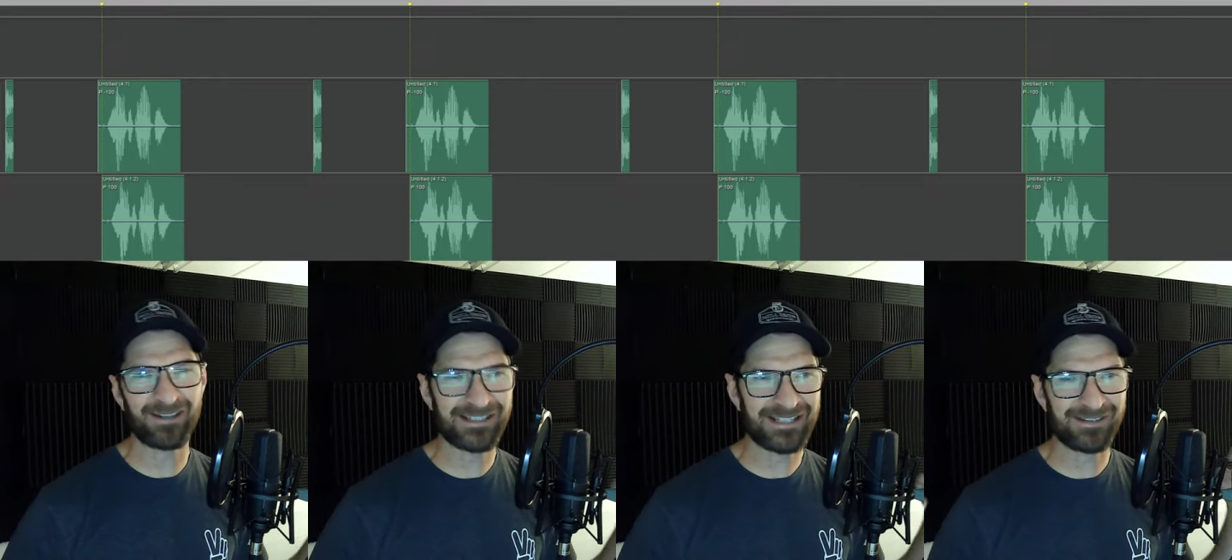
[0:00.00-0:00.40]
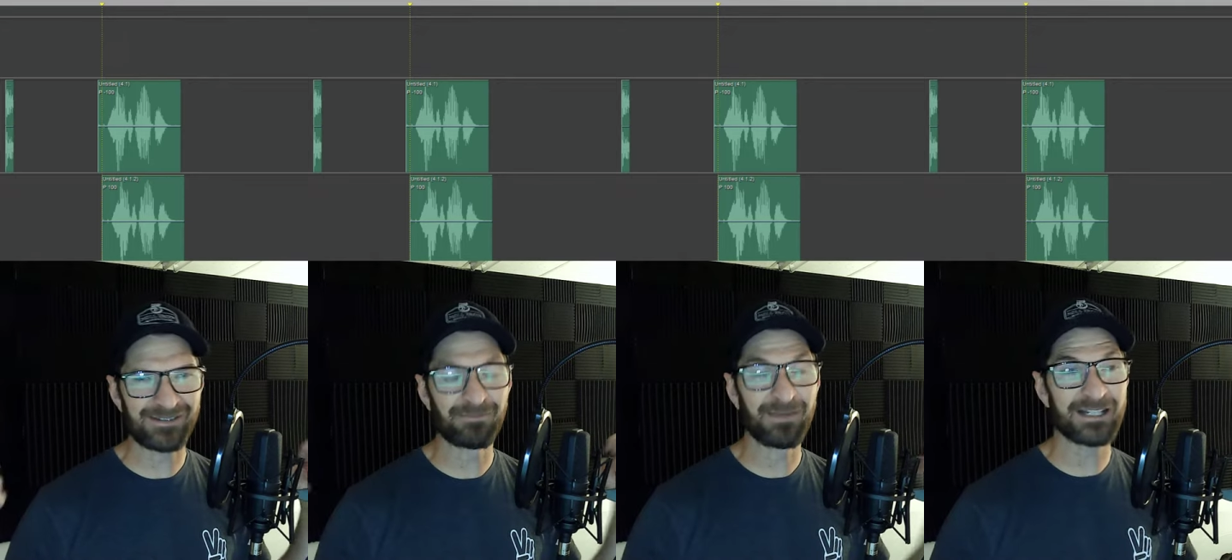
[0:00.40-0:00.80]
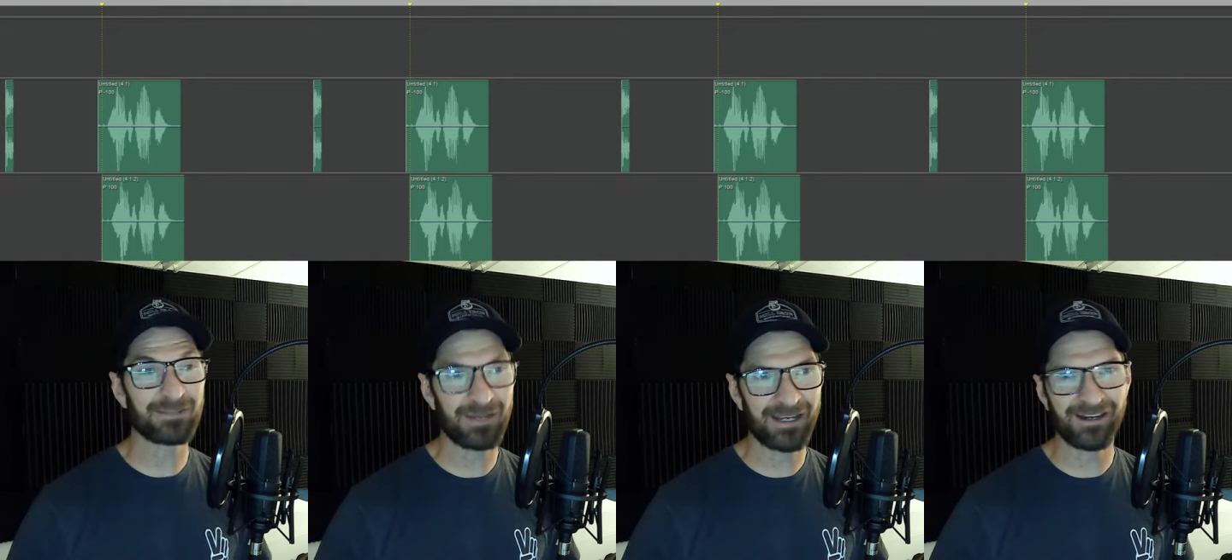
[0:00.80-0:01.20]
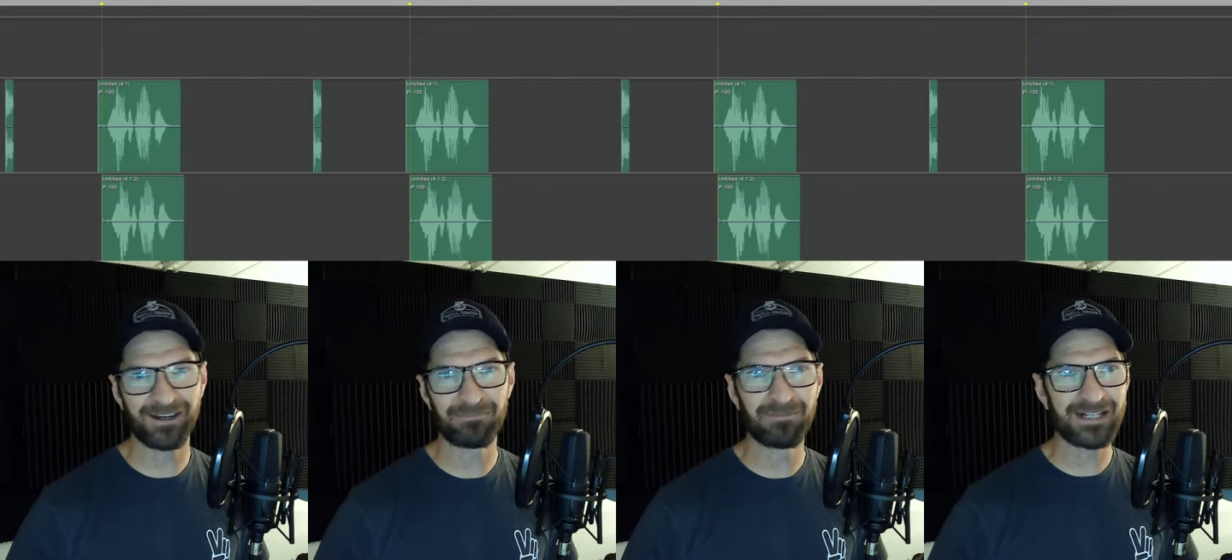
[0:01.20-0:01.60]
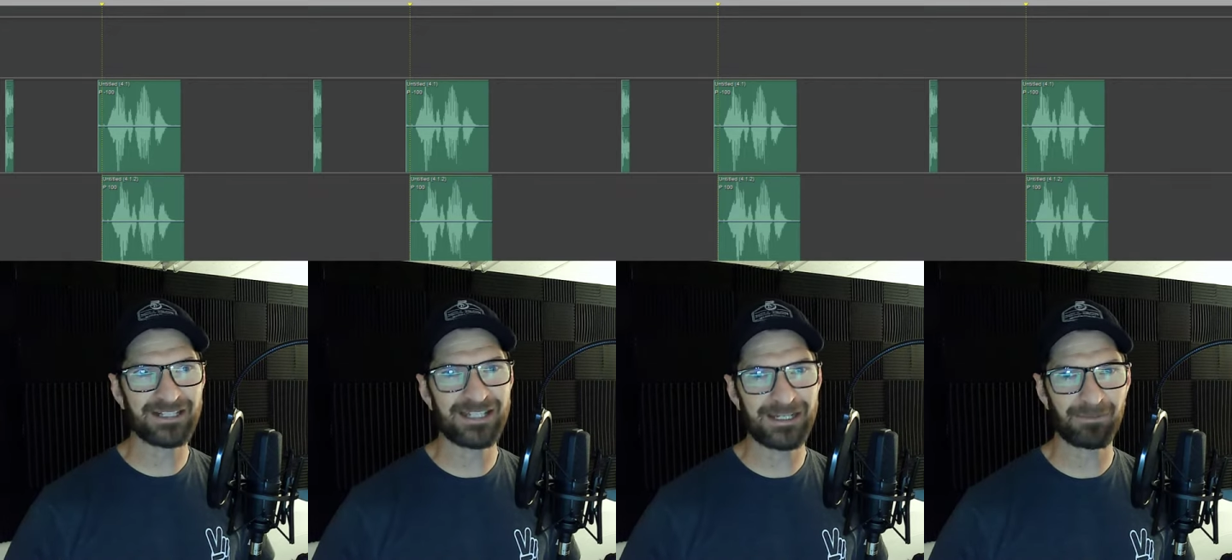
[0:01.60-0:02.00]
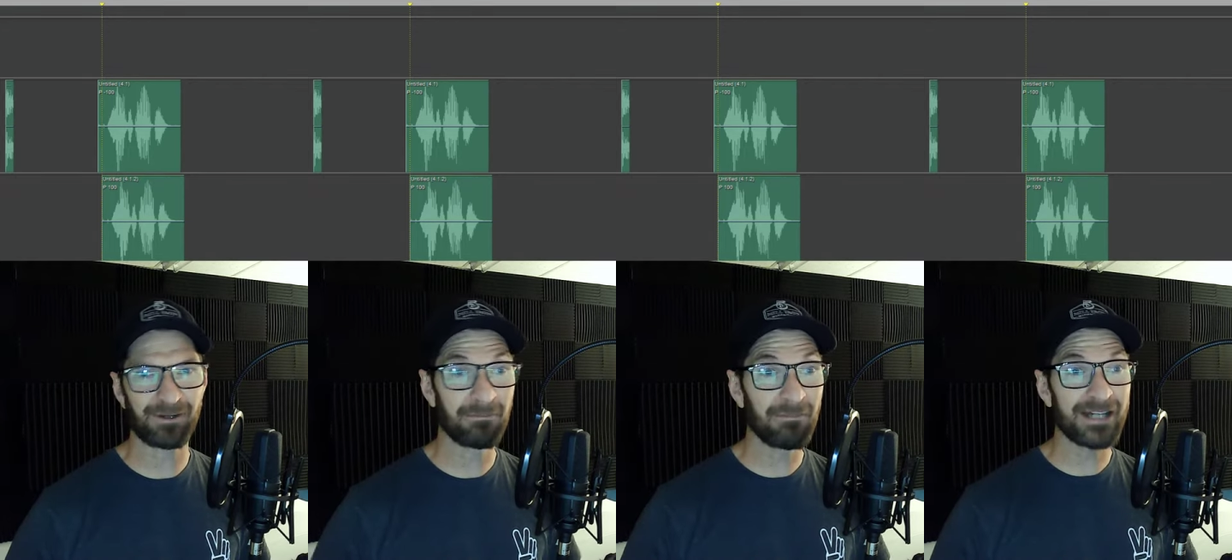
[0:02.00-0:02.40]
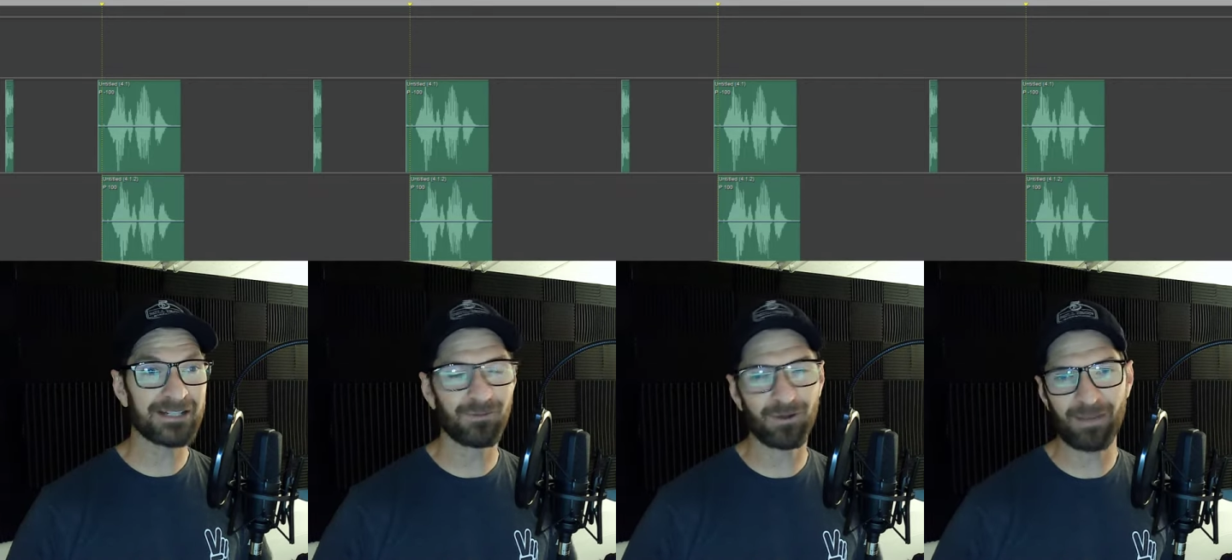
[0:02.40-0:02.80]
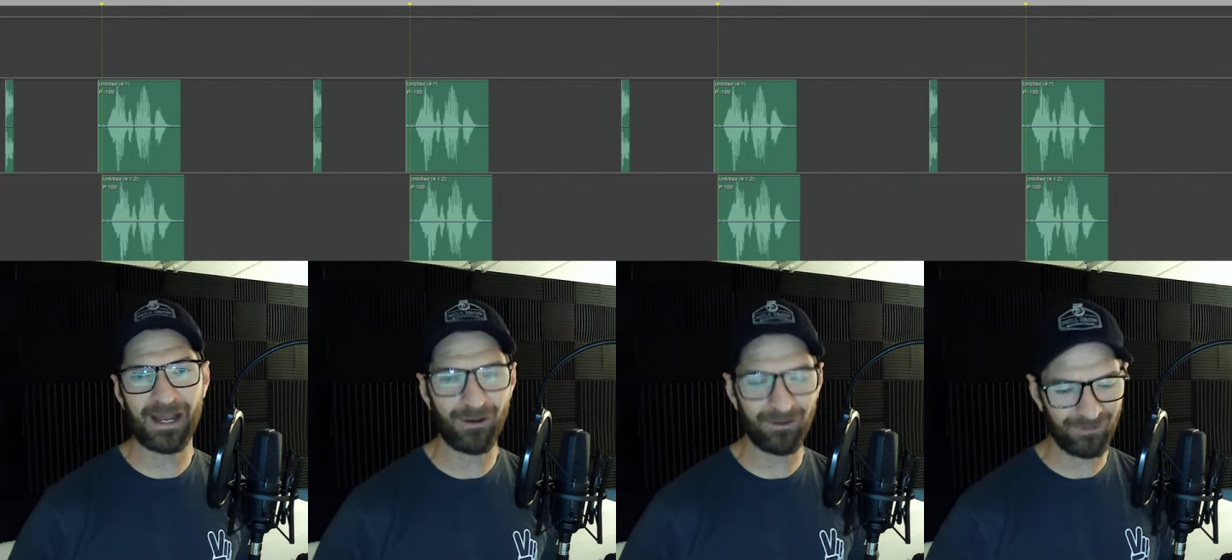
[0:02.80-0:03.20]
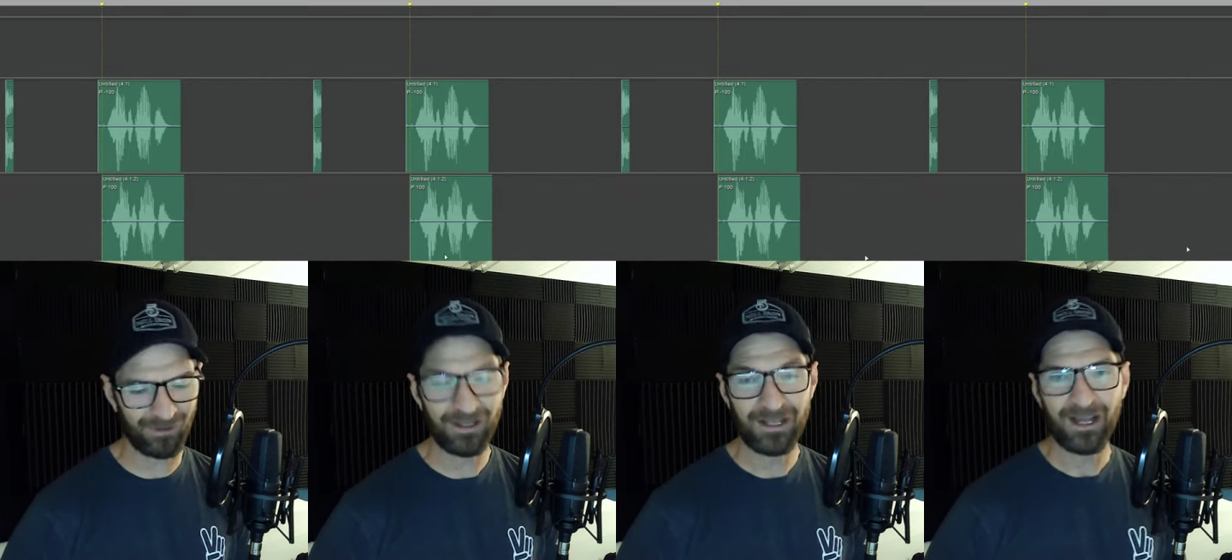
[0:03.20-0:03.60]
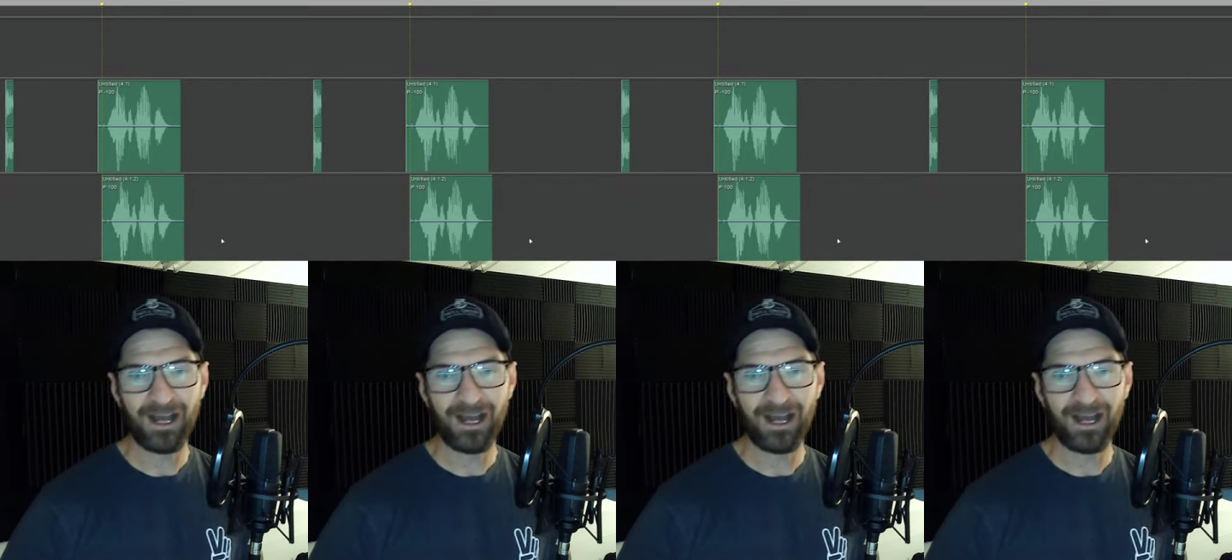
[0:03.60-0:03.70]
it sounds much bigger, much deeper, much more powerful.